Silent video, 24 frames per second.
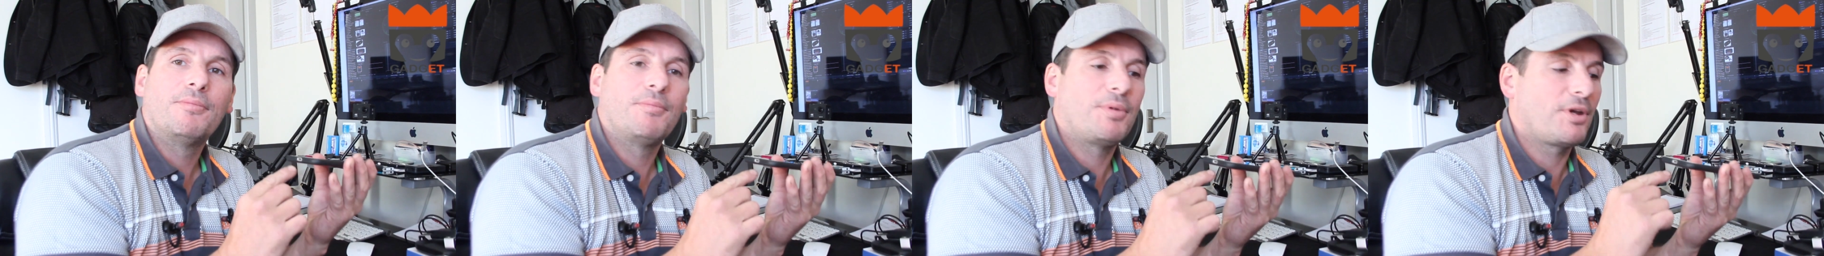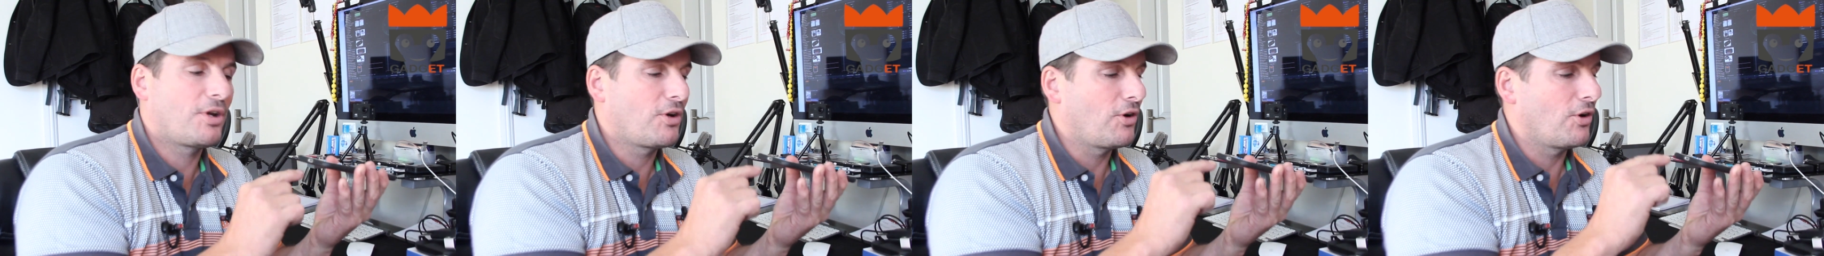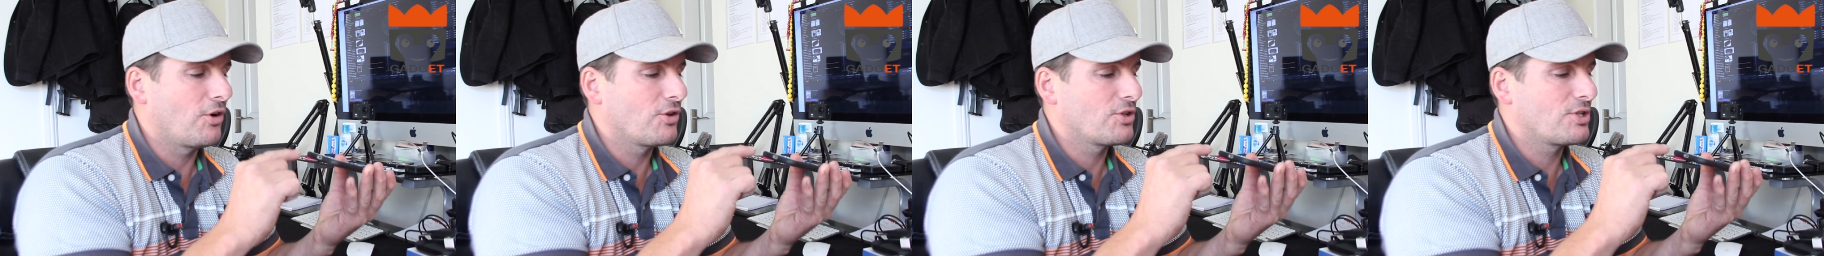
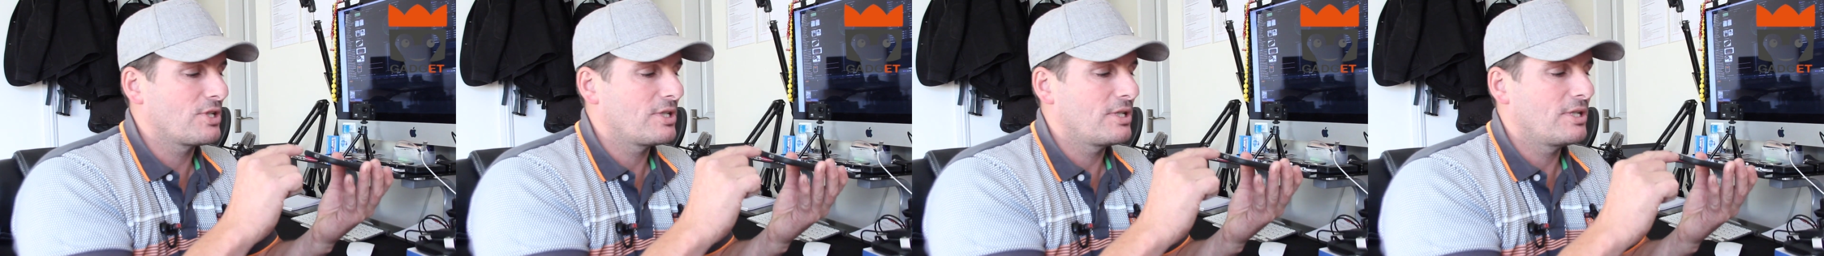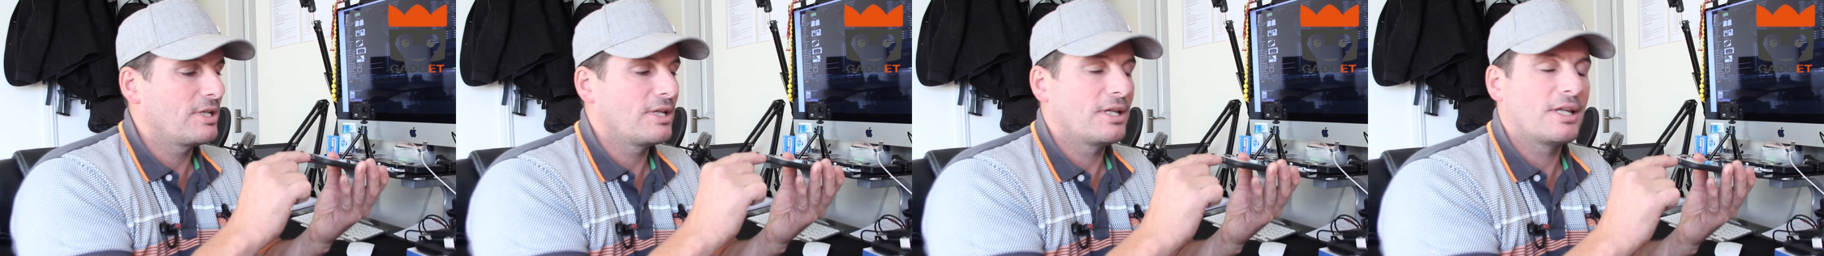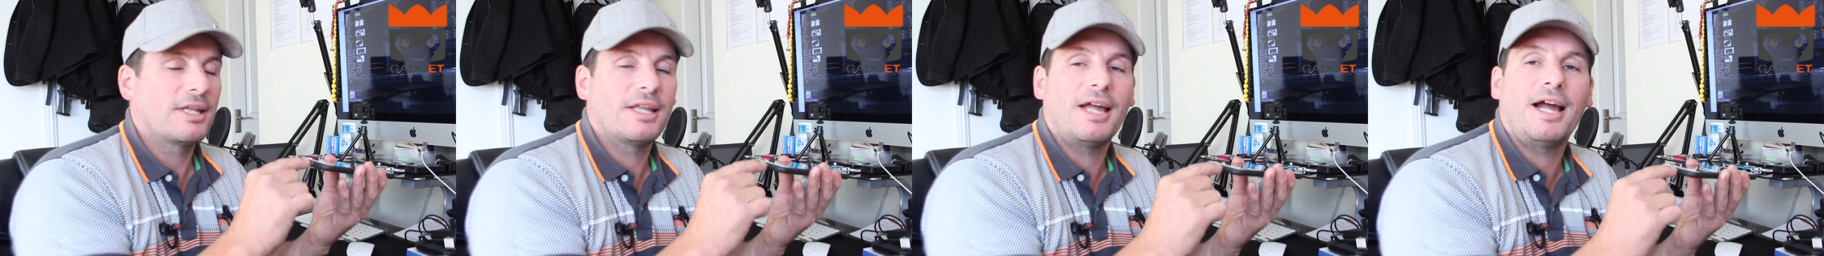because
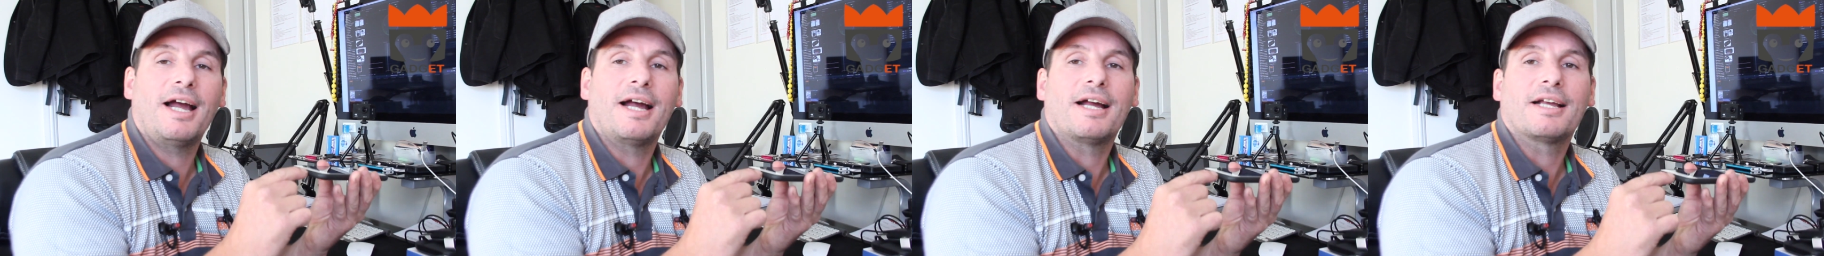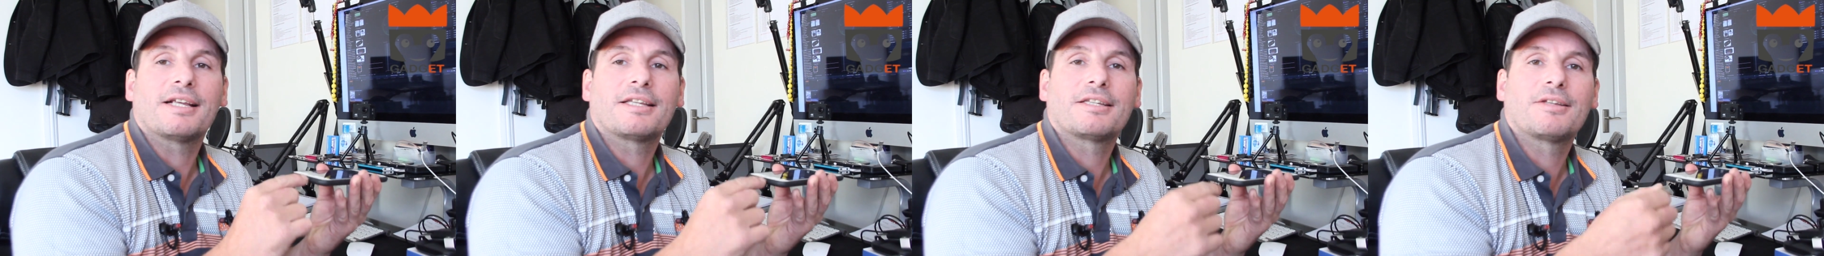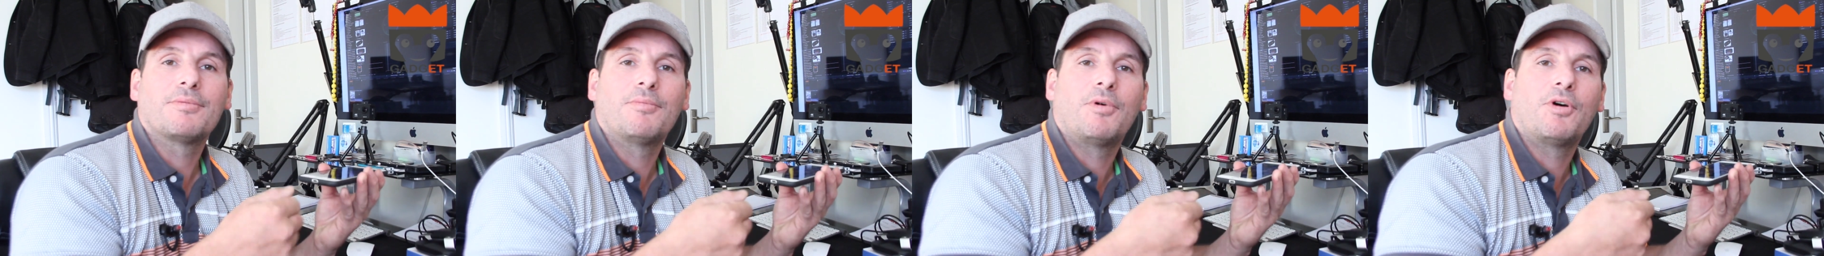
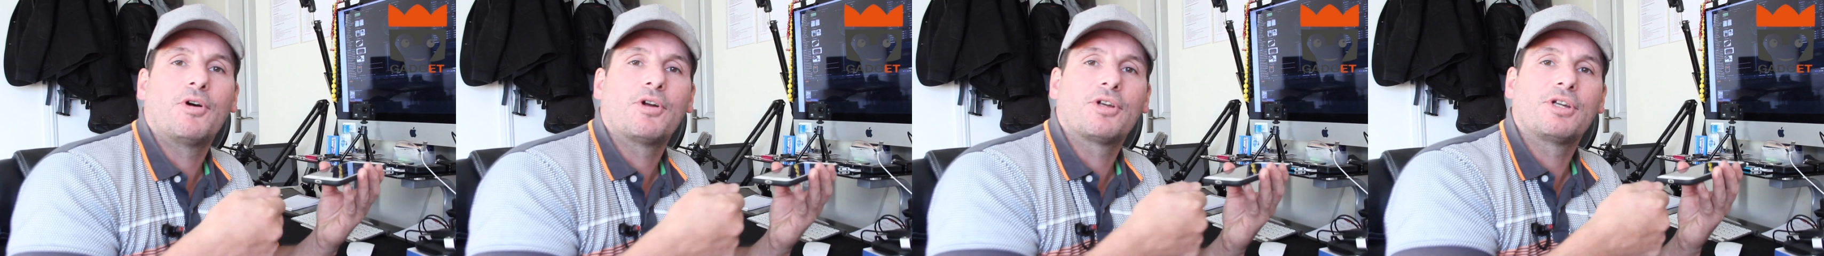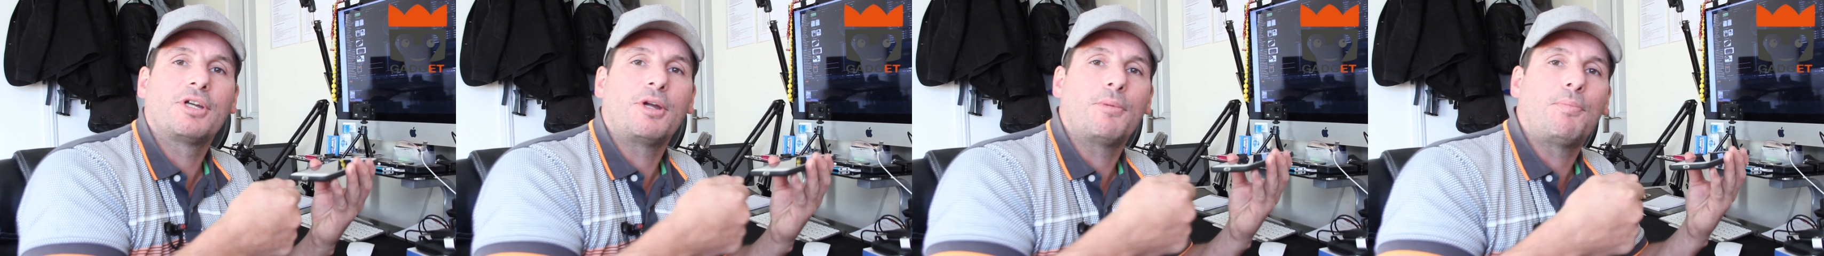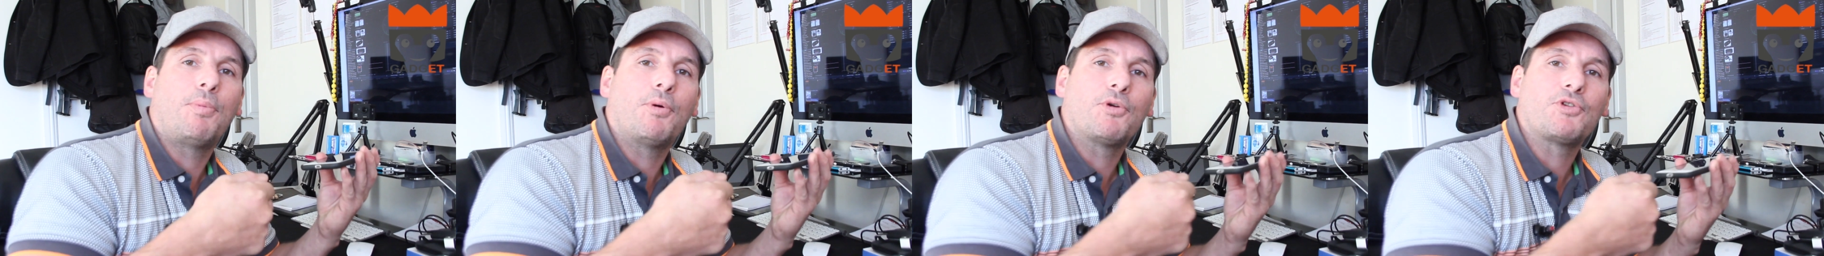the more
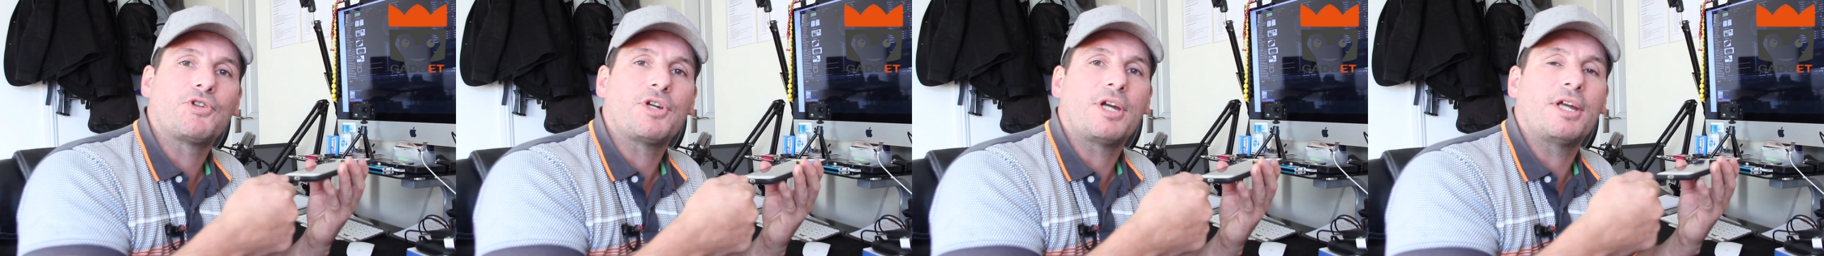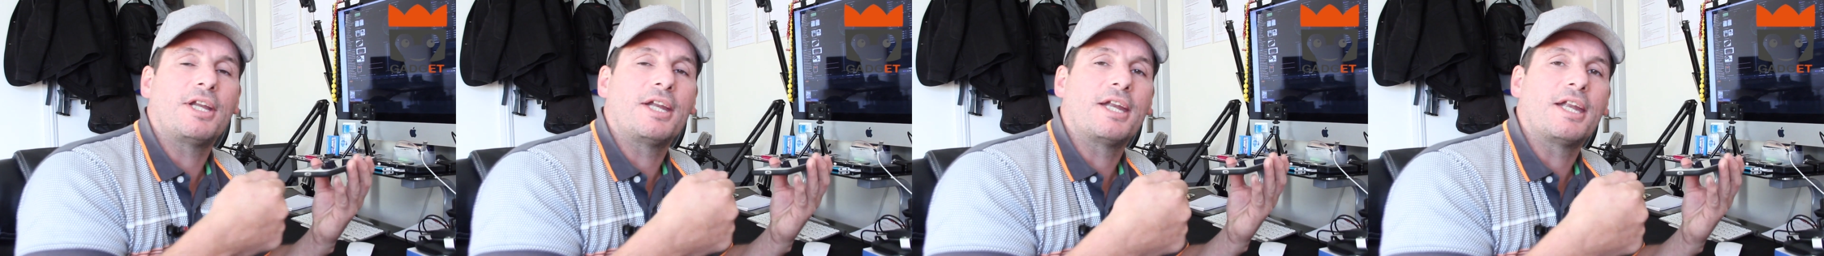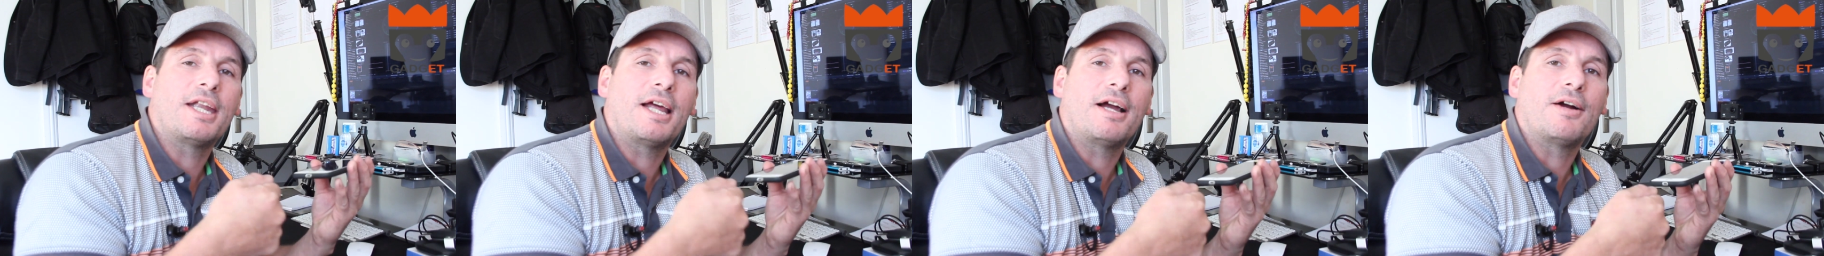you push it
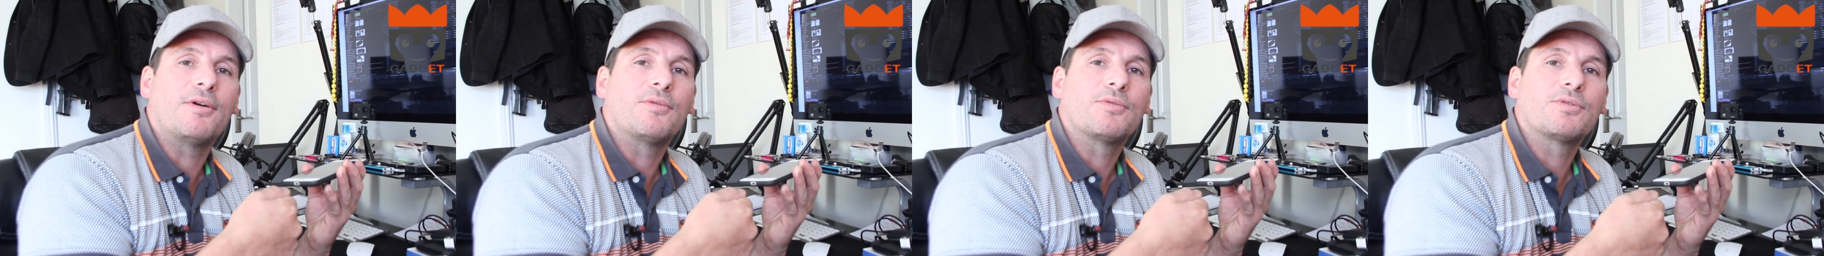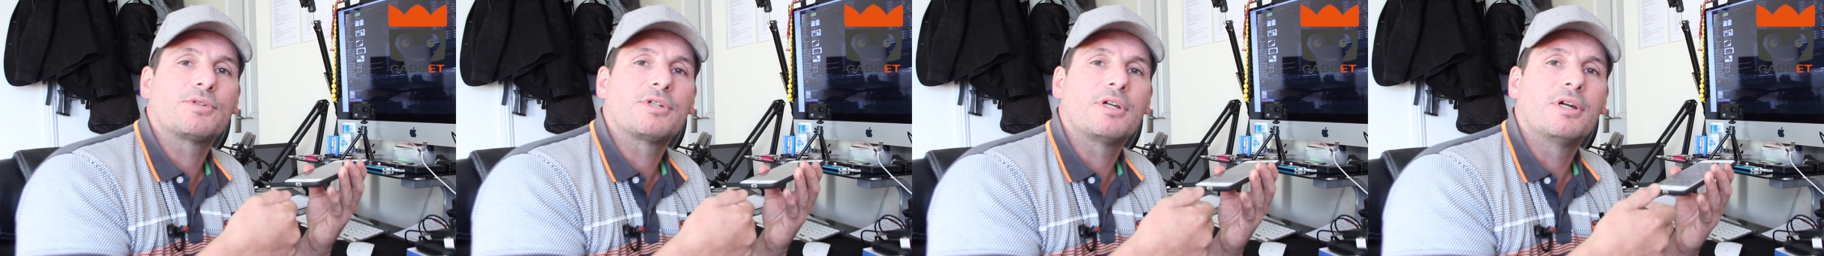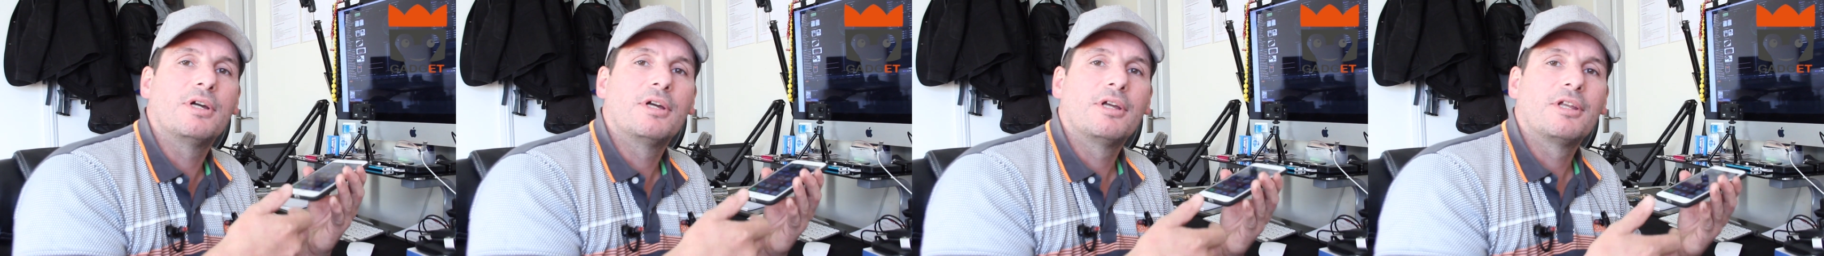in and
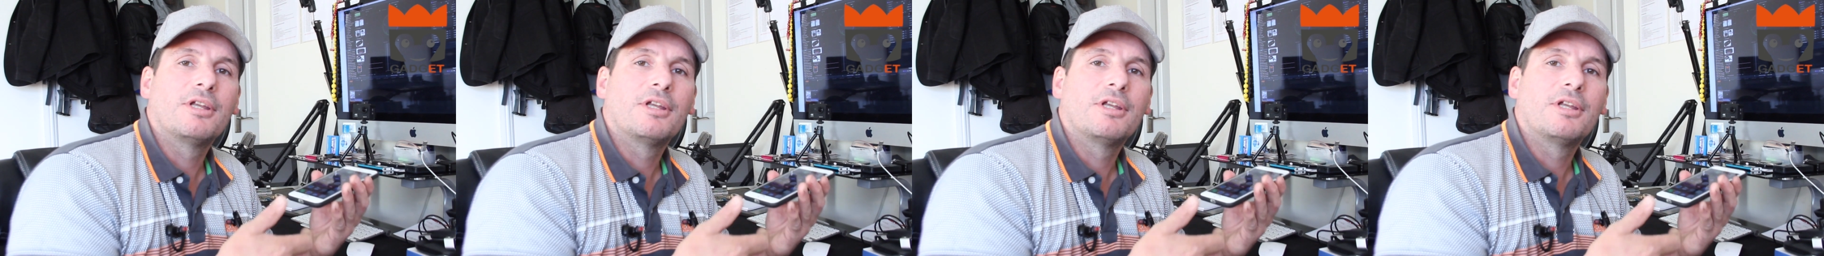out,